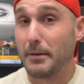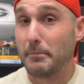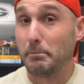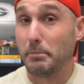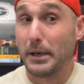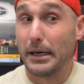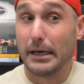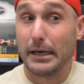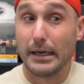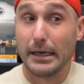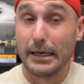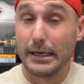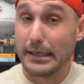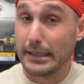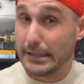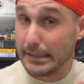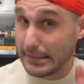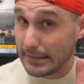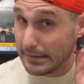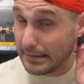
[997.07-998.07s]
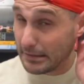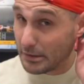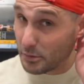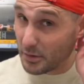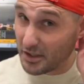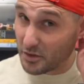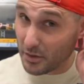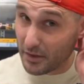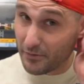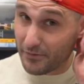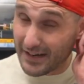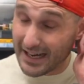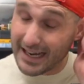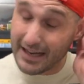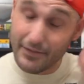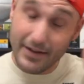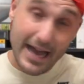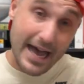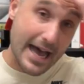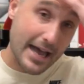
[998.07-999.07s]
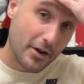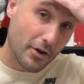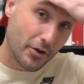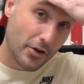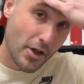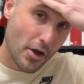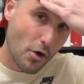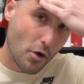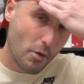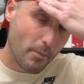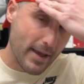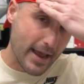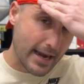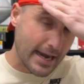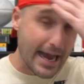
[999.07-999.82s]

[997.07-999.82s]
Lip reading: But 2025, I don't know, man.